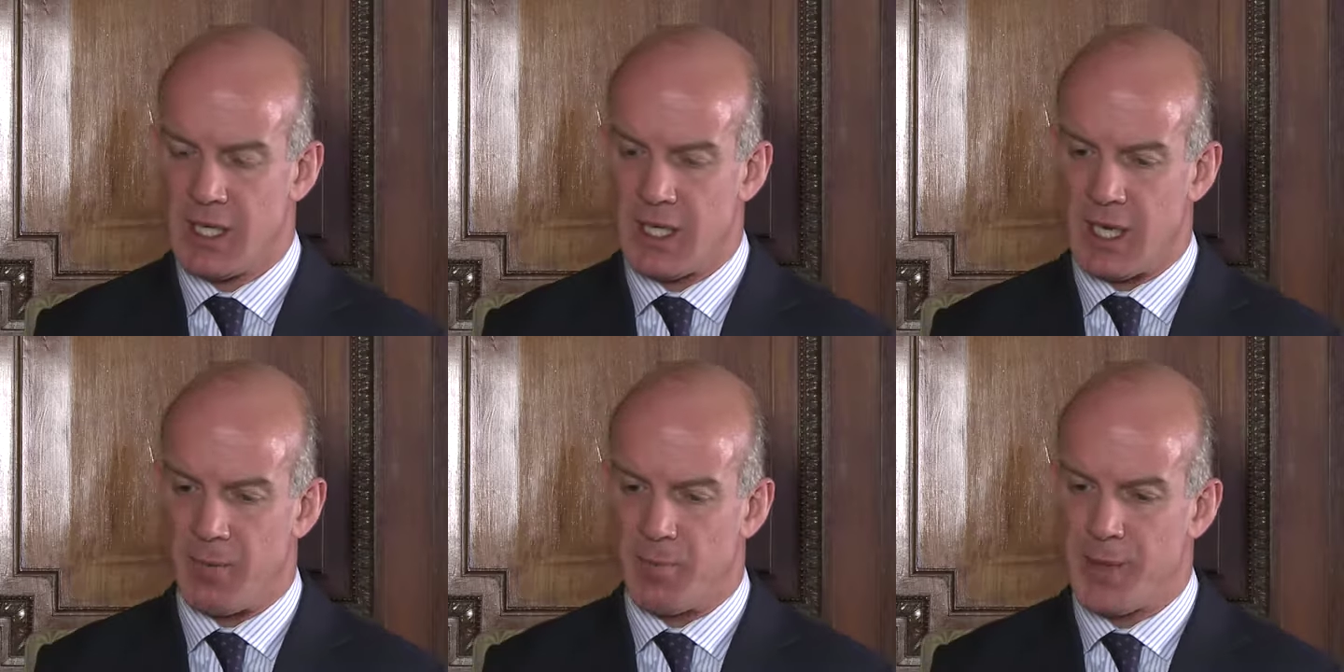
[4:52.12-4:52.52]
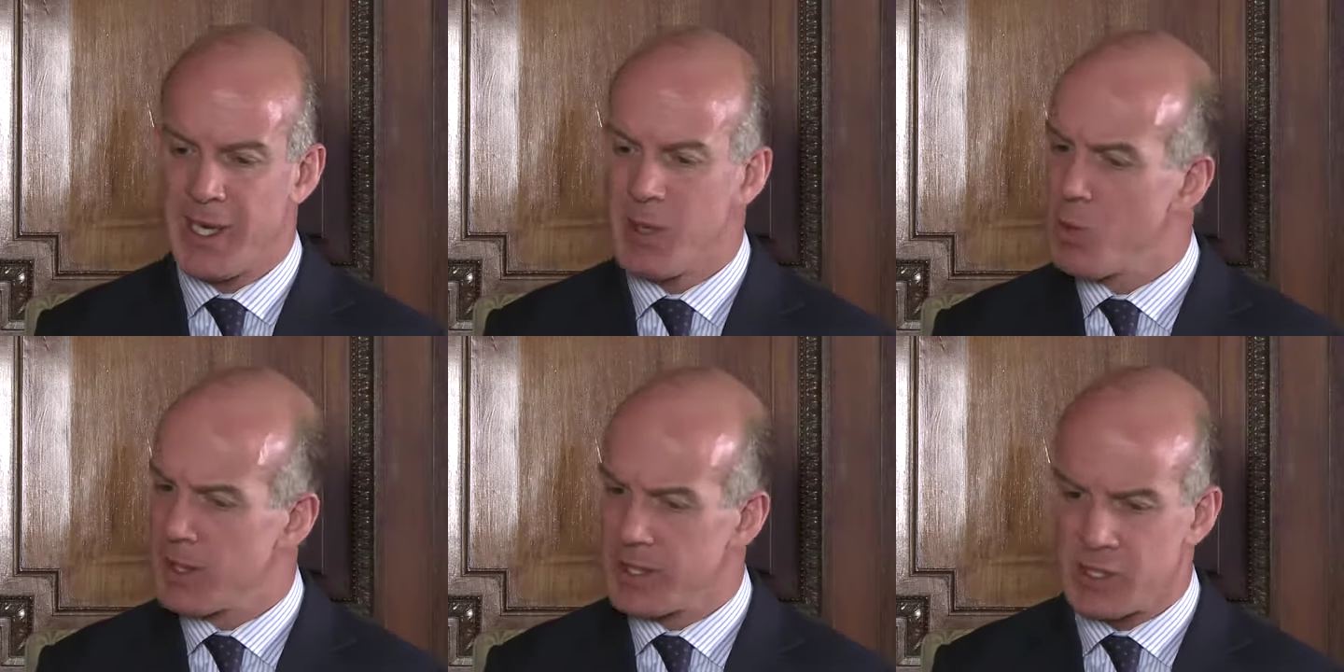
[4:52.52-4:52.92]
Uh,
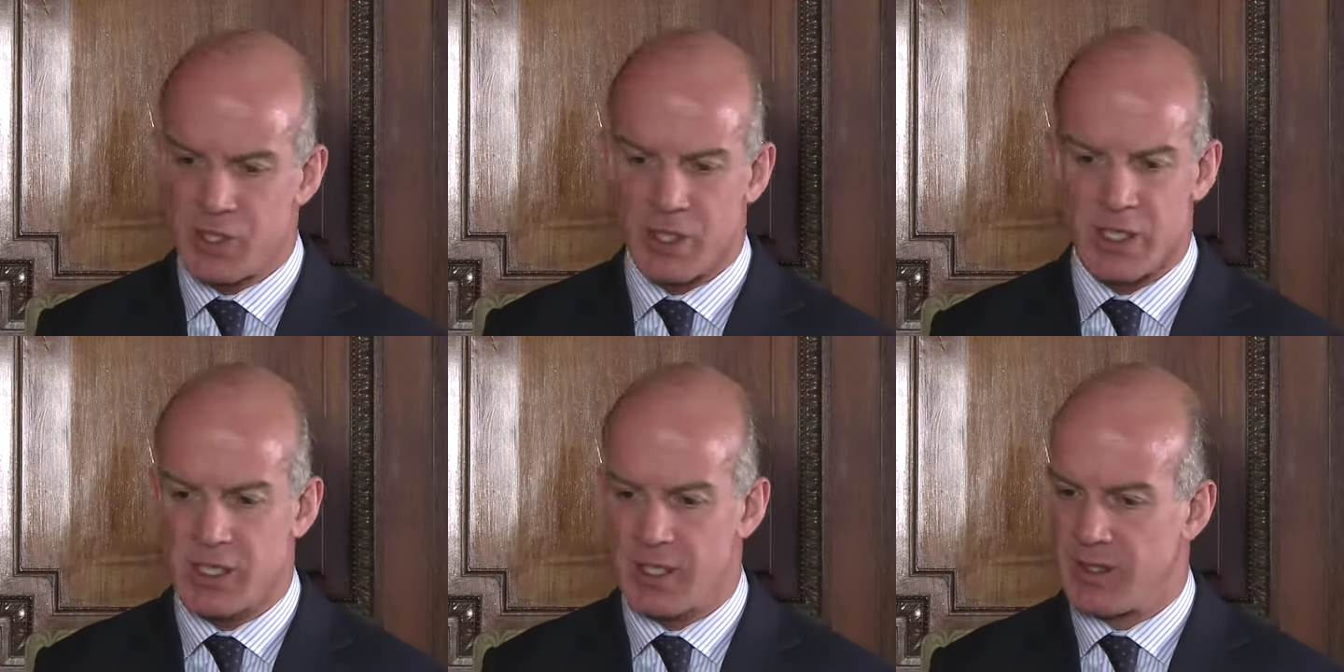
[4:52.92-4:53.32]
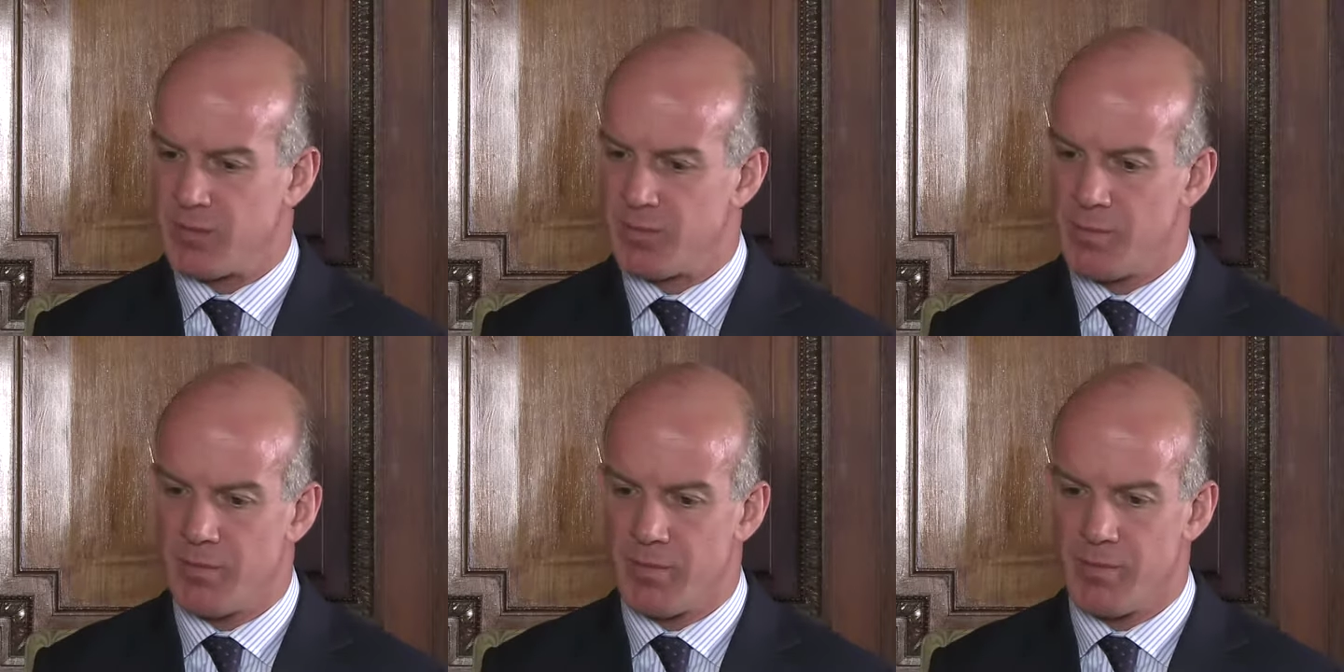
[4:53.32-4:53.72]
P1 is just a,
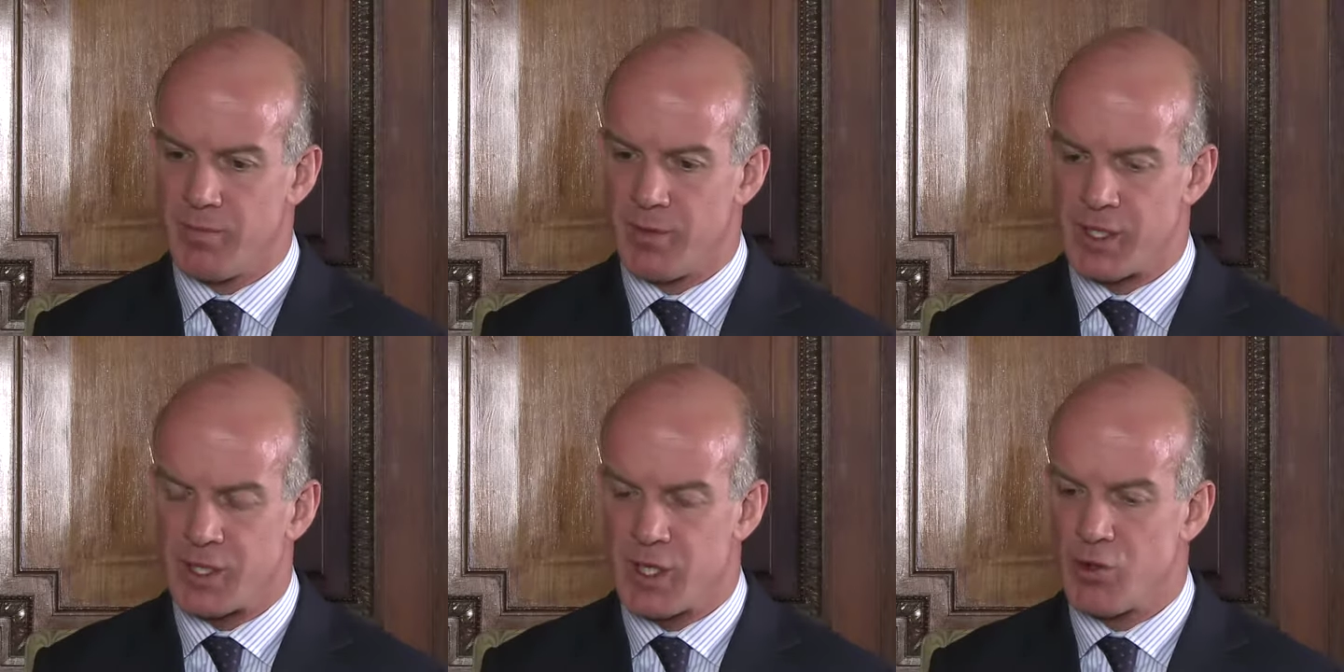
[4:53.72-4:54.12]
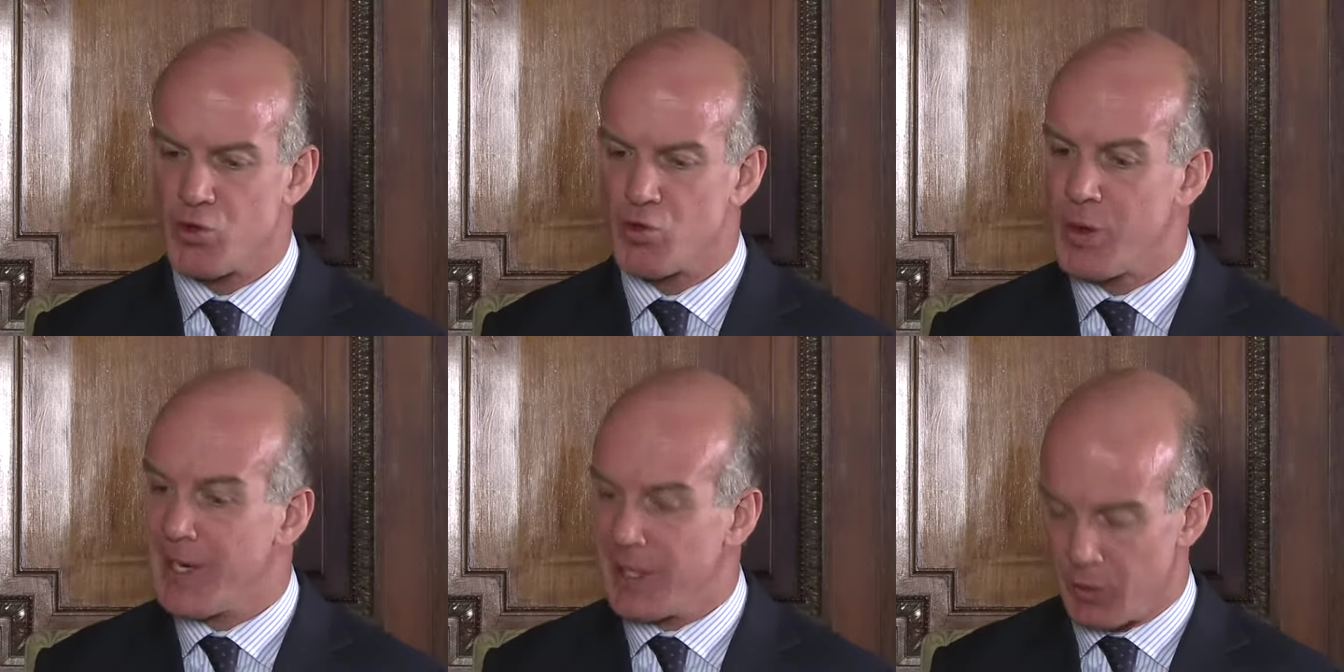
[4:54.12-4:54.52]
there's no
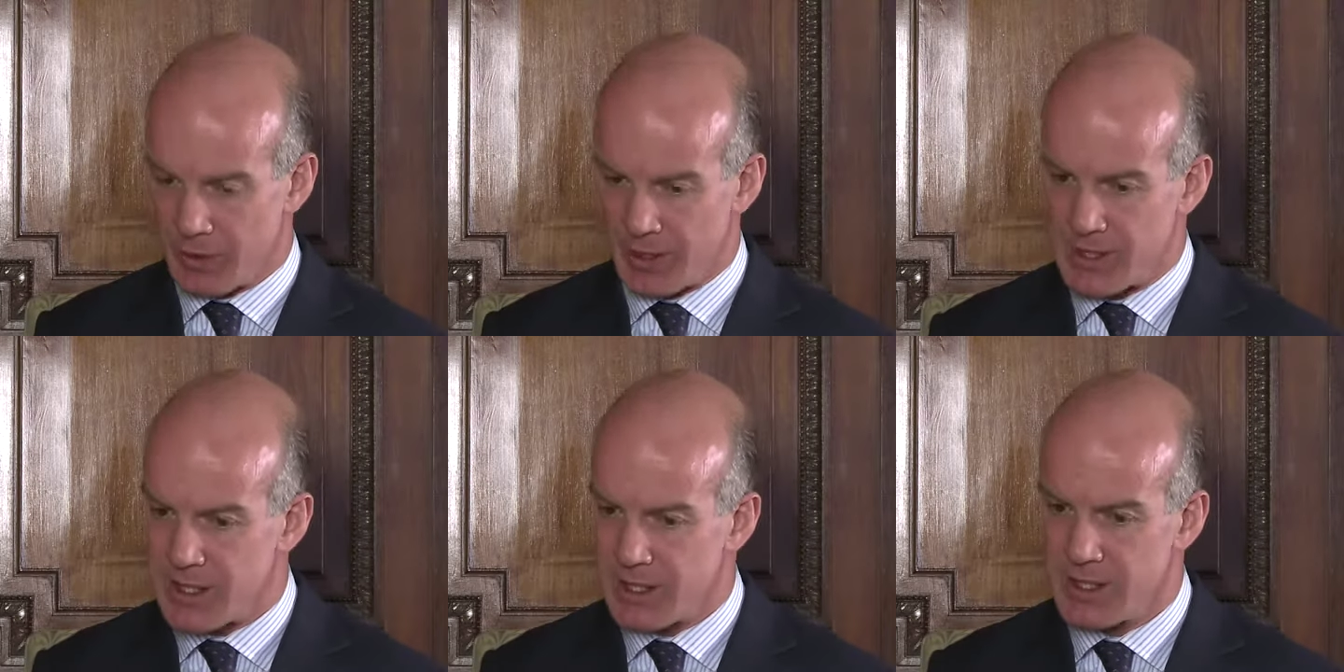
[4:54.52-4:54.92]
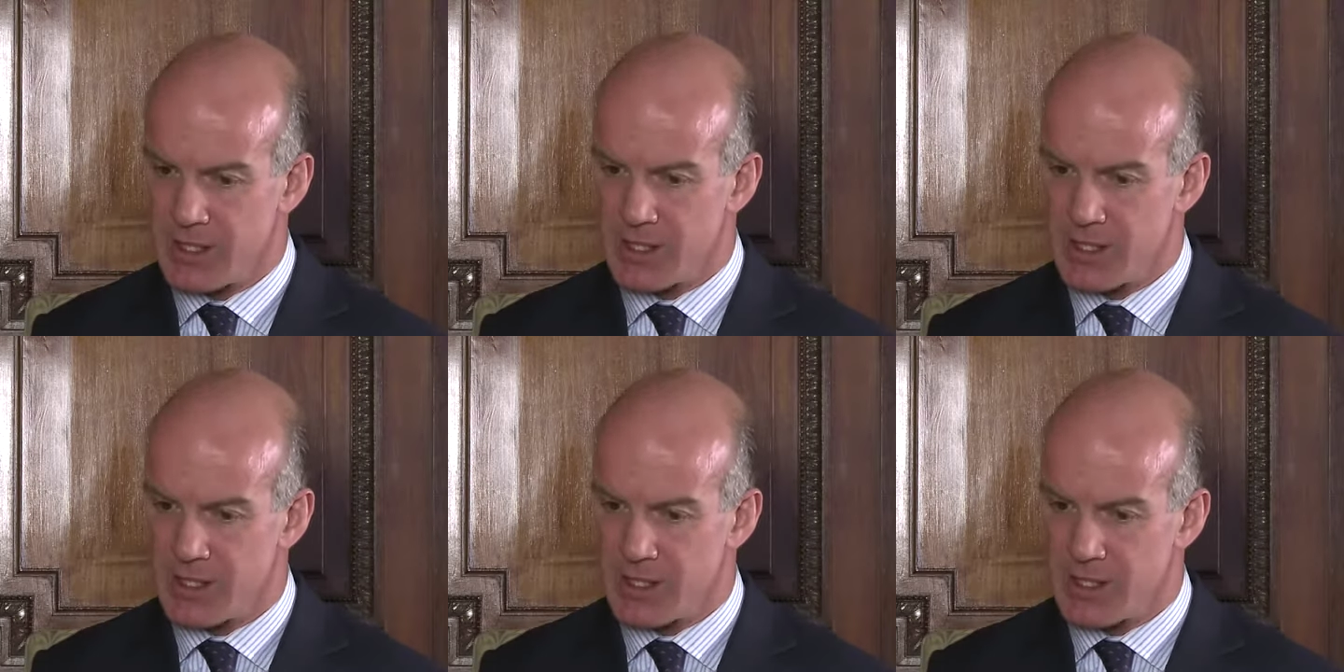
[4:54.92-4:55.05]
drilling on it.